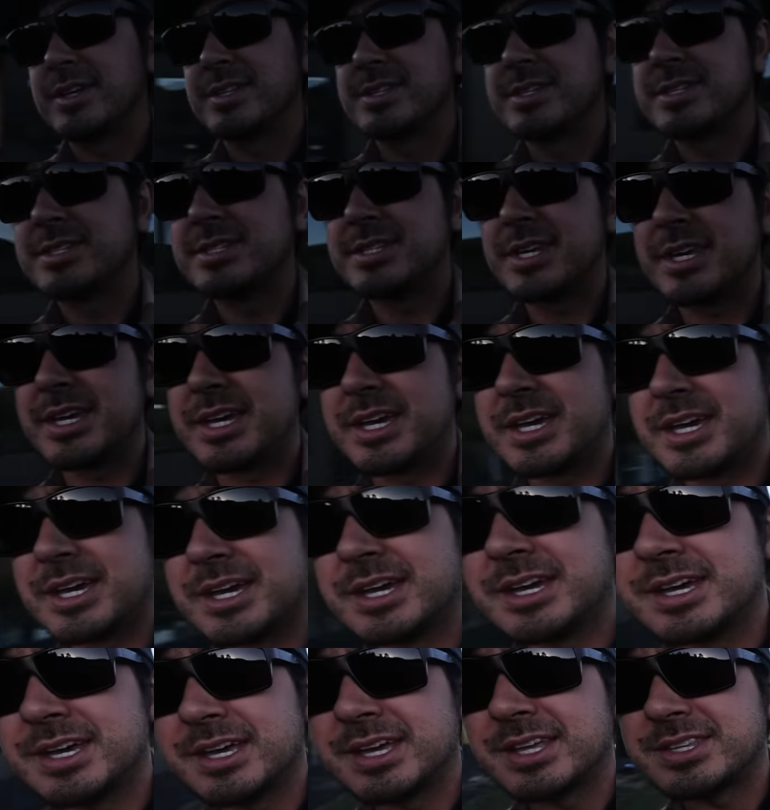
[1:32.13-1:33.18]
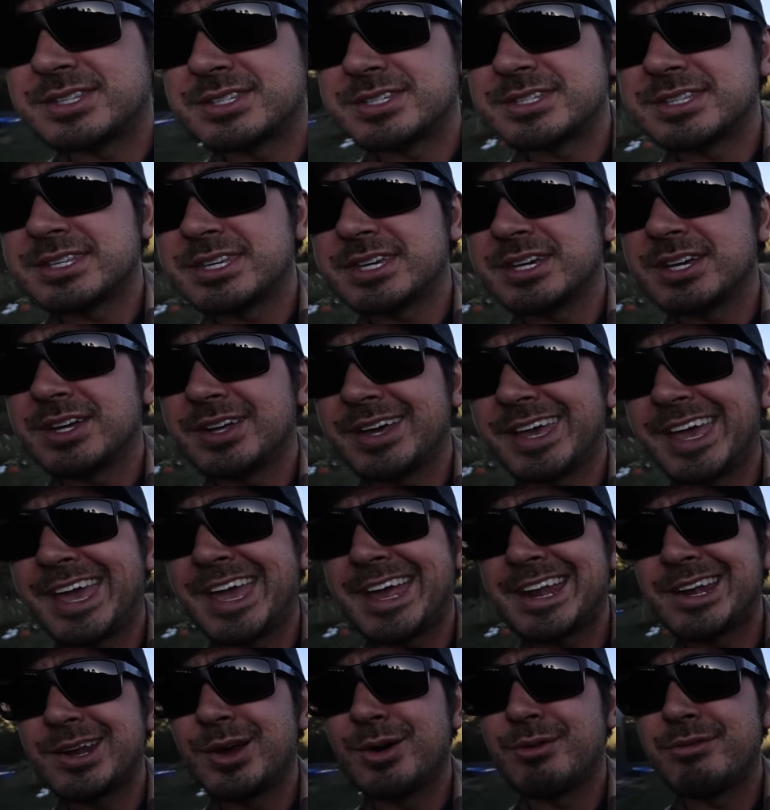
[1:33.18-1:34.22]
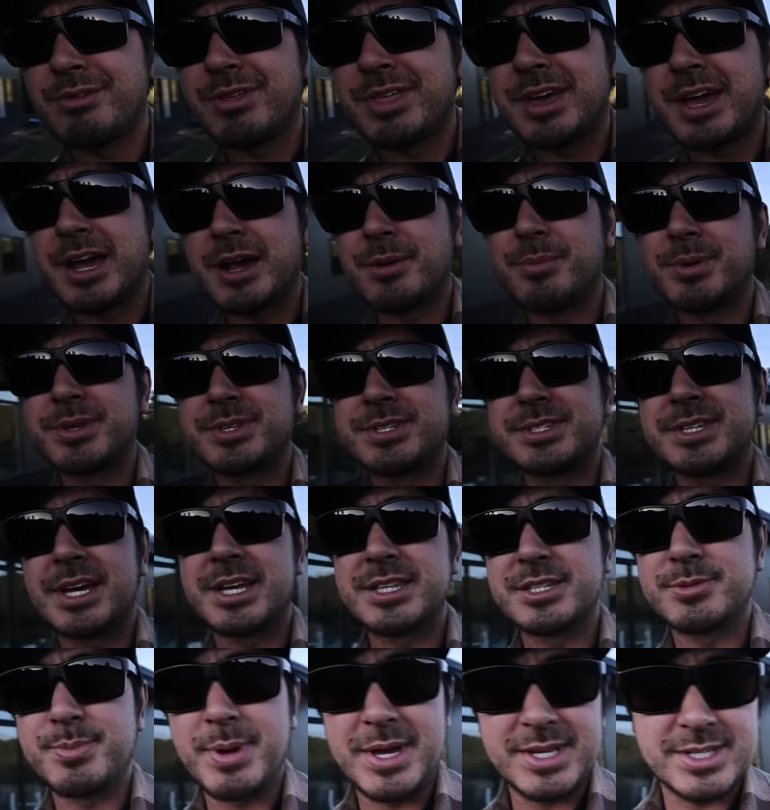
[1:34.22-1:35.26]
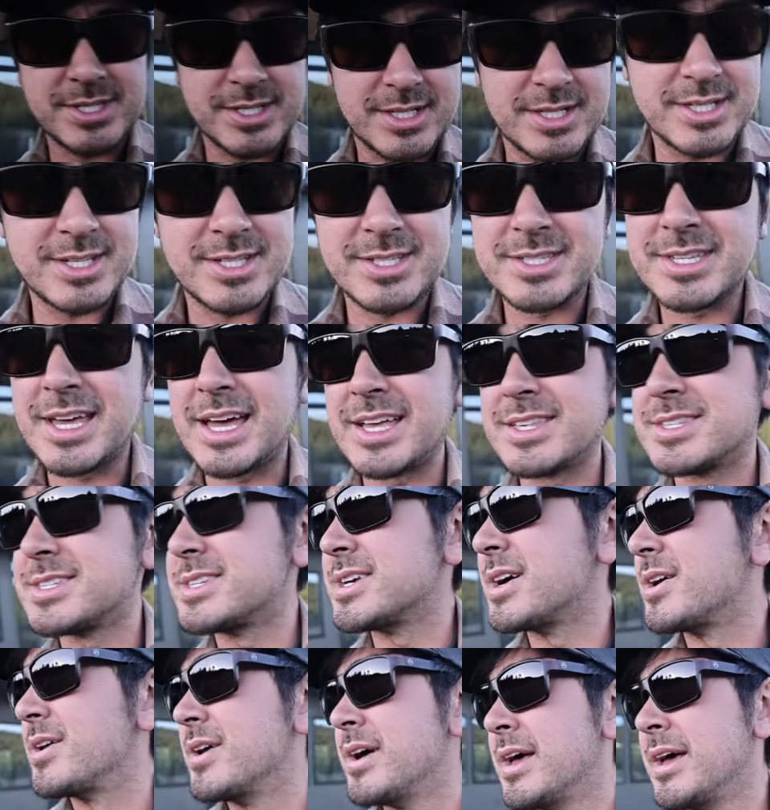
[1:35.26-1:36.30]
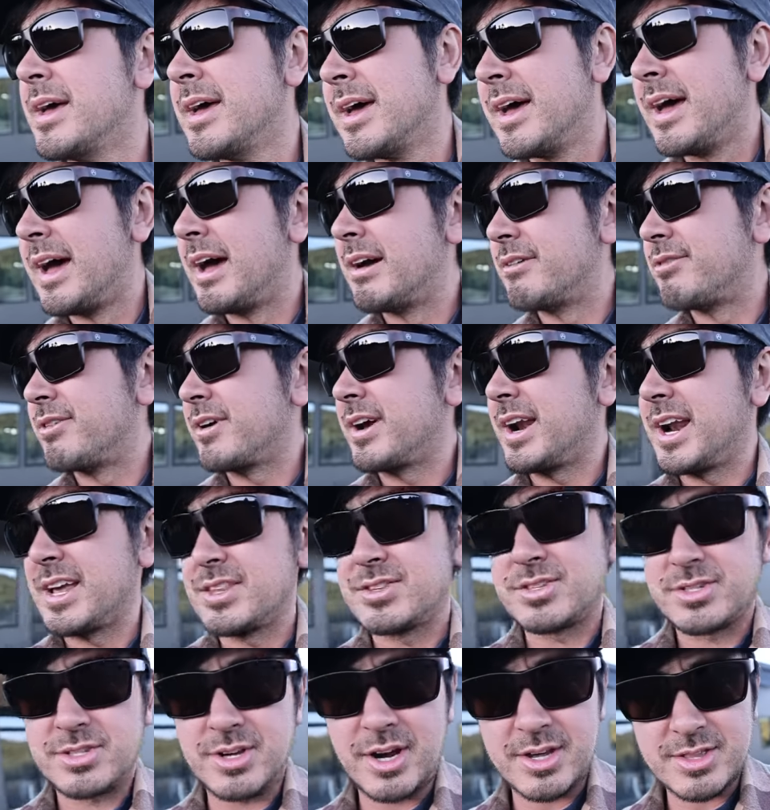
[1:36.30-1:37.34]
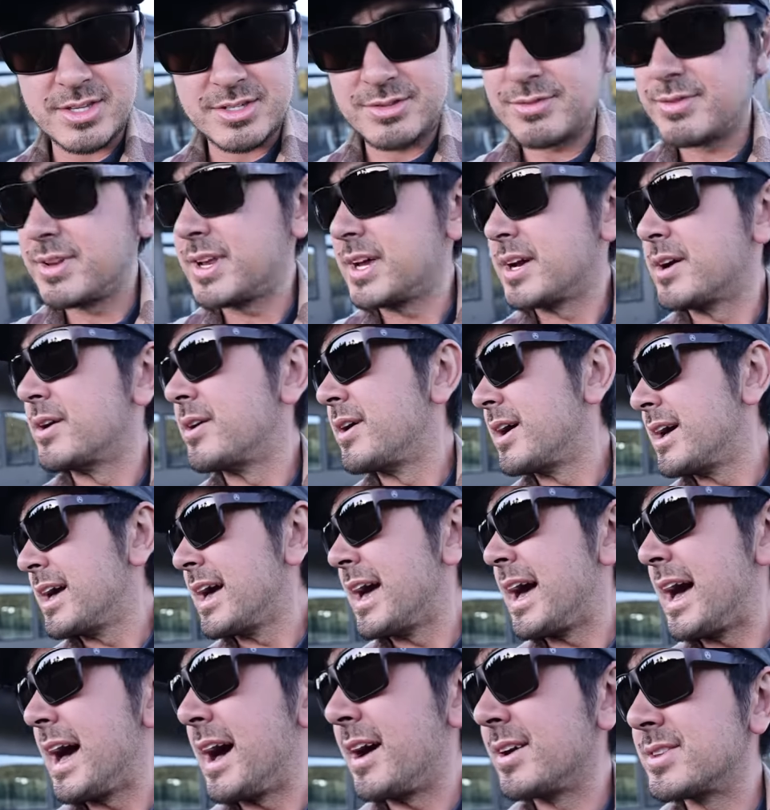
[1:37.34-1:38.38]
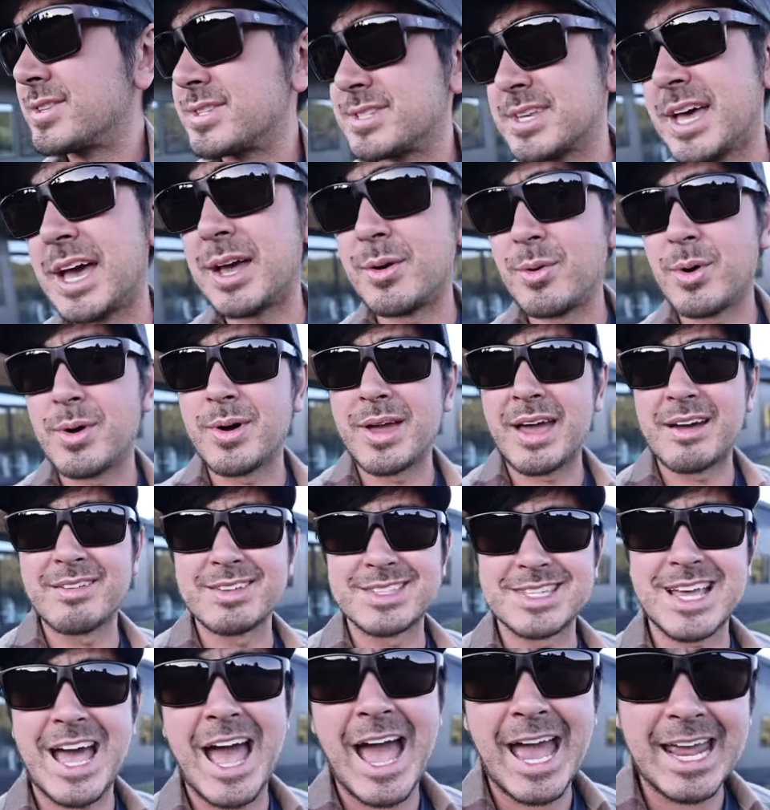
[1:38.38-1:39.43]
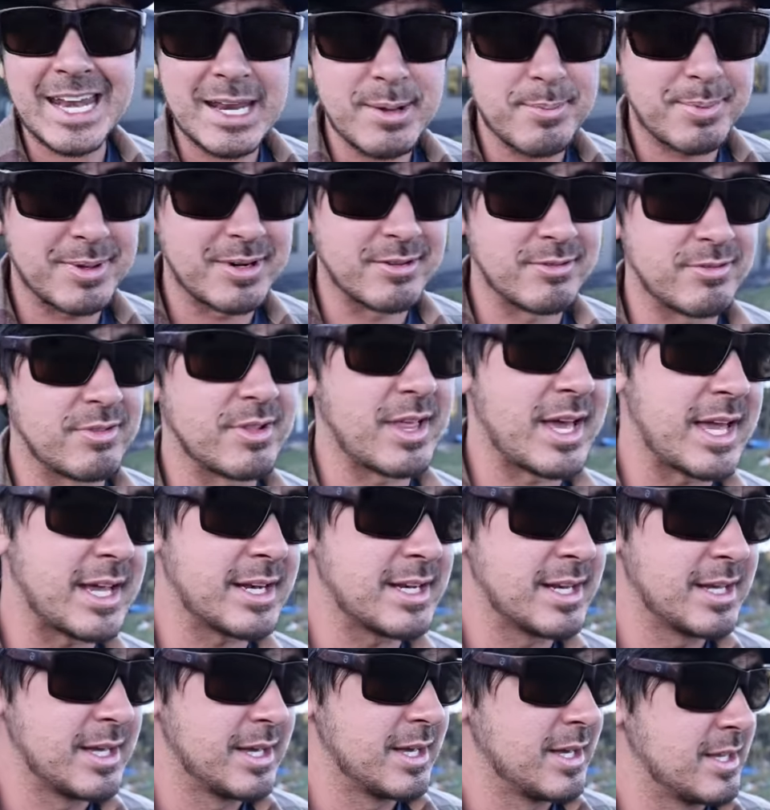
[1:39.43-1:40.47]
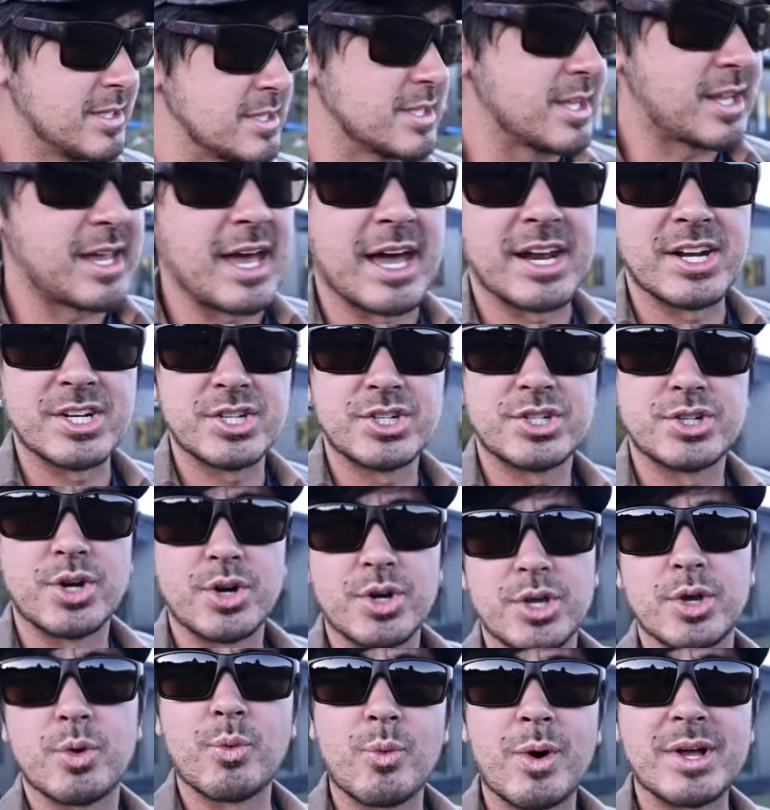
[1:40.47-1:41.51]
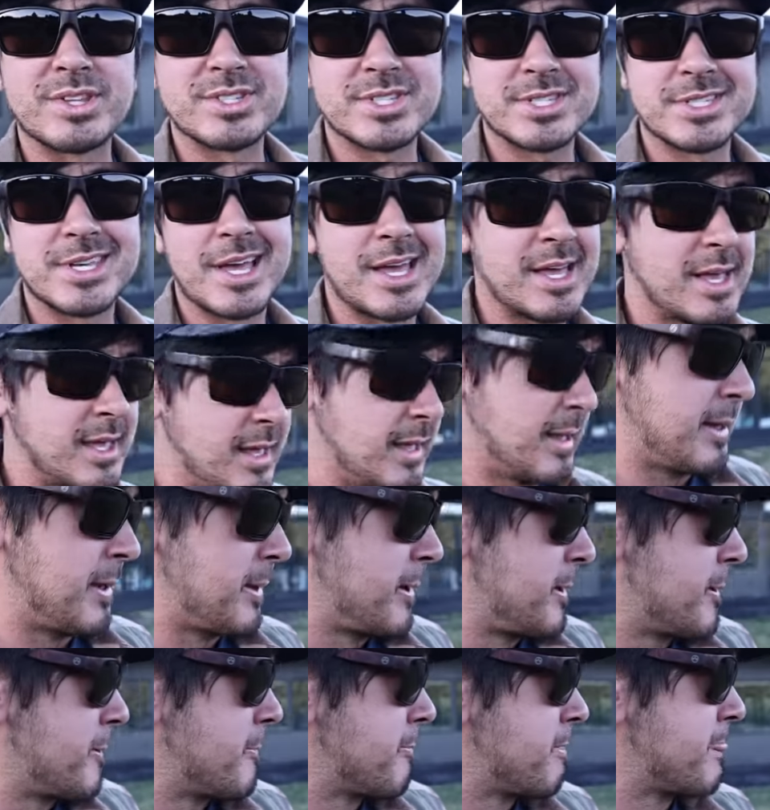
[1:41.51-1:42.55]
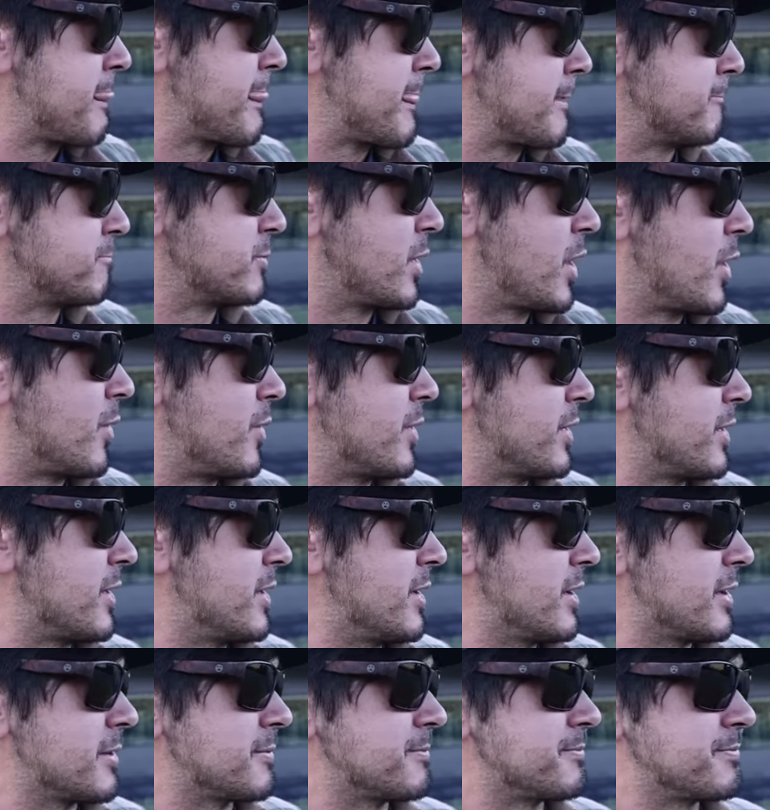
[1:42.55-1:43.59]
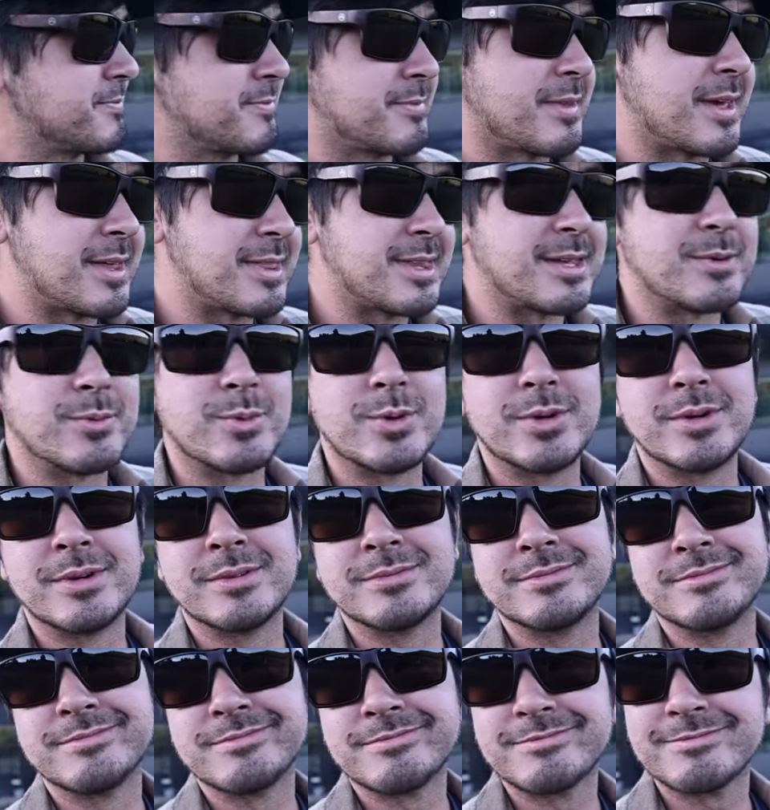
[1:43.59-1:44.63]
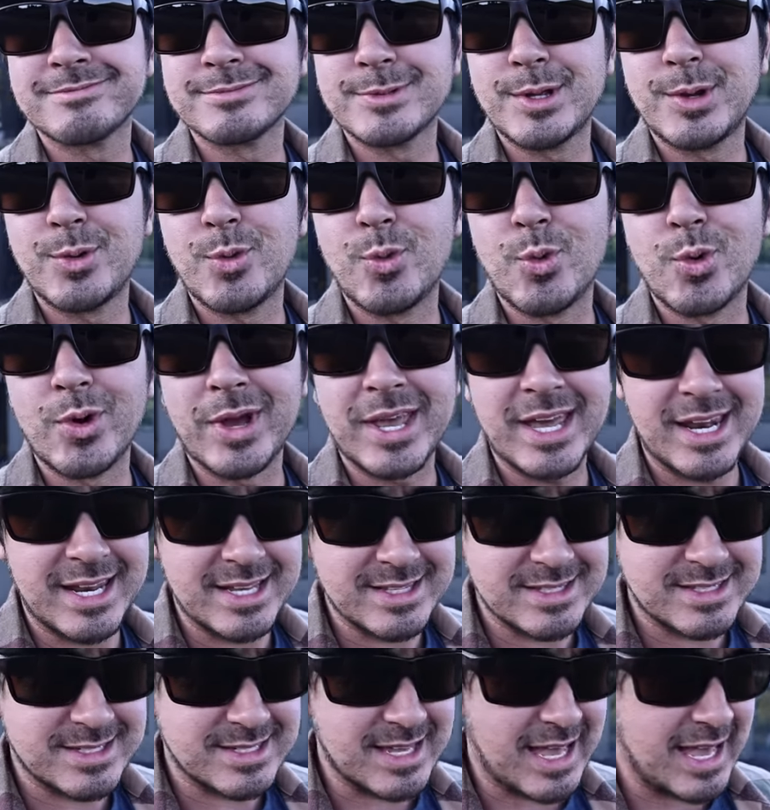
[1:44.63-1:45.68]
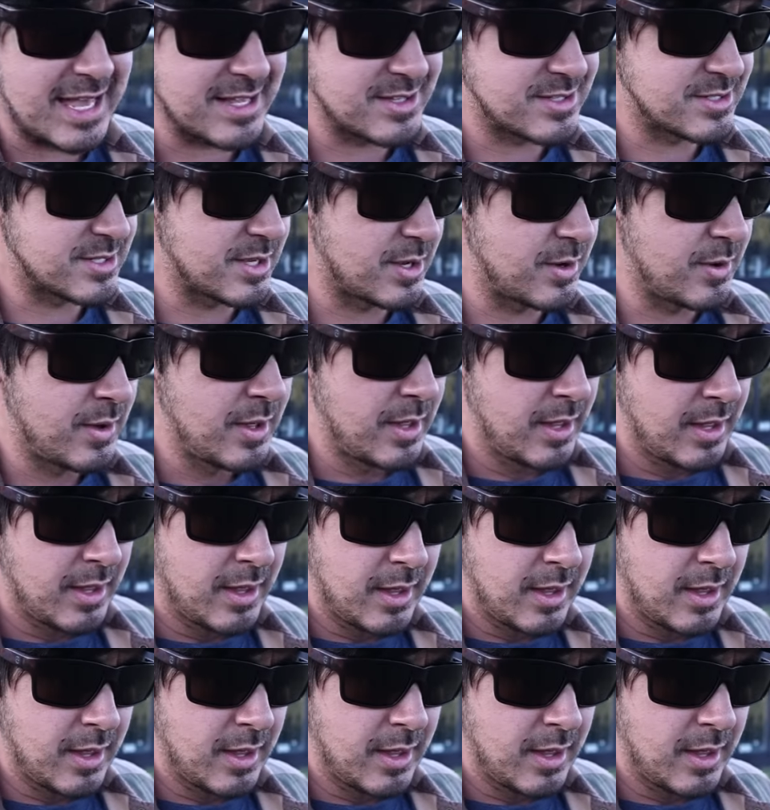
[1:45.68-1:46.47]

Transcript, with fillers: can see it's still hitting over there, but sun's basically set. So I figured I'd start this video outside while we have a tiny bit of light to kind of show you what's going on, and then we'll we'll get inside. So